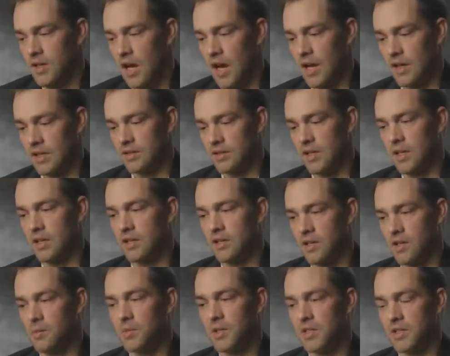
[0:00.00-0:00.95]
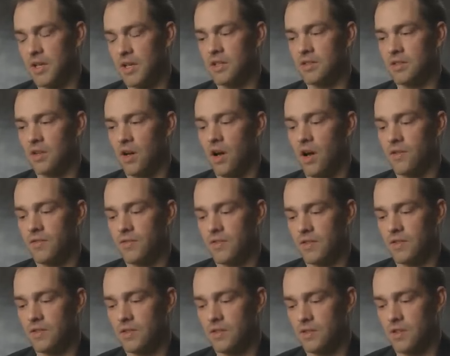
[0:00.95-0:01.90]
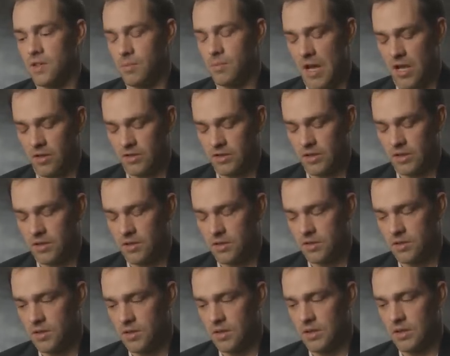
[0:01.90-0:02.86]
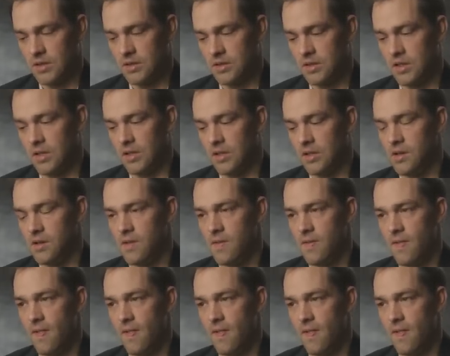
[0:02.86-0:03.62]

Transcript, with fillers: I could take a couple of days off and come out to D.C. And